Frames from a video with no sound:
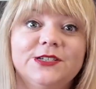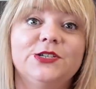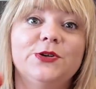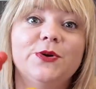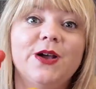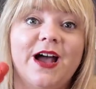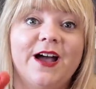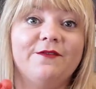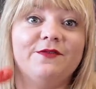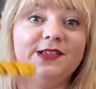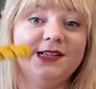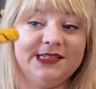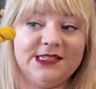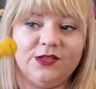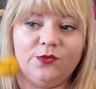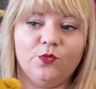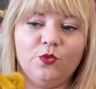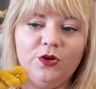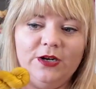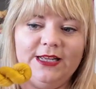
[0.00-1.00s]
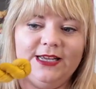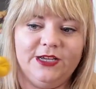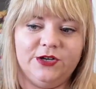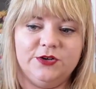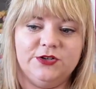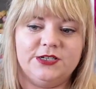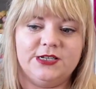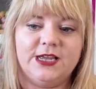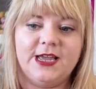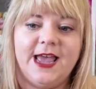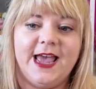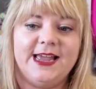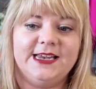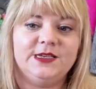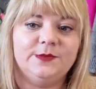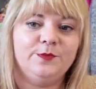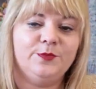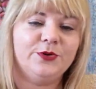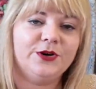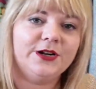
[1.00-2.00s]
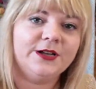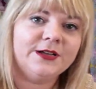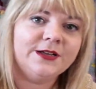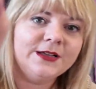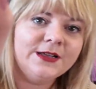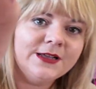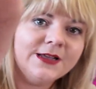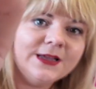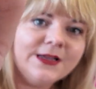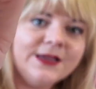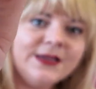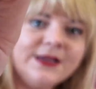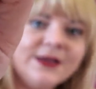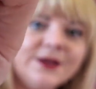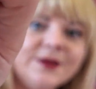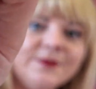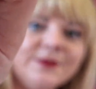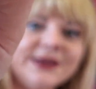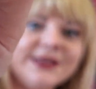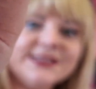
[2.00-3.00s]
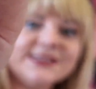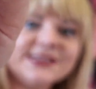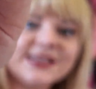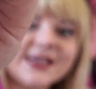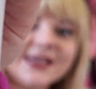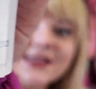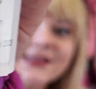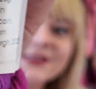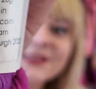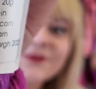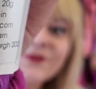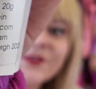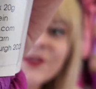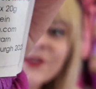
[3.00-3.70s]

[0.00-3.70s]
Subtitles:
do have these are Woolly Good Edinburgh mini skeins, if